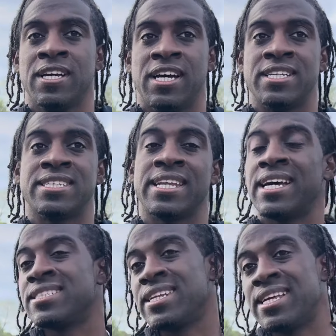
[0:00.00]
and take that
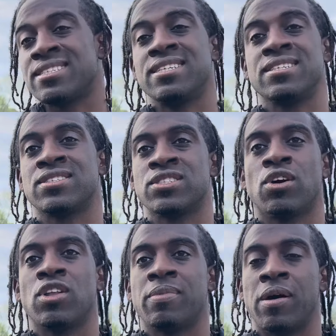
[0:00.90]
into next season. It's
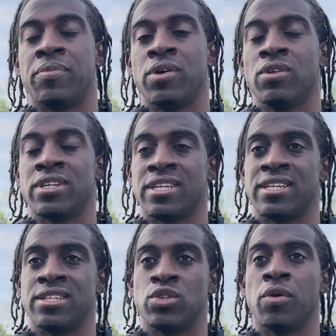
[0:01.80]
all about building
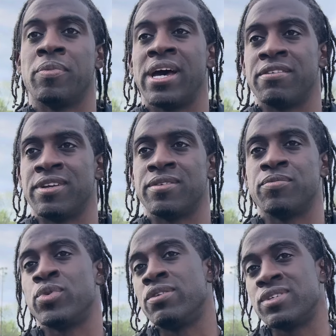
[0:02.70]
and doing better than
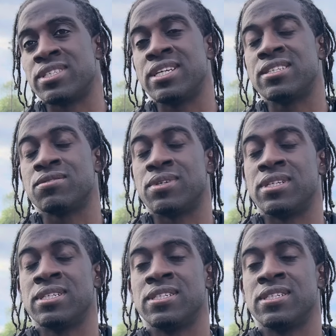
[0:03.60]
previous seasons, really.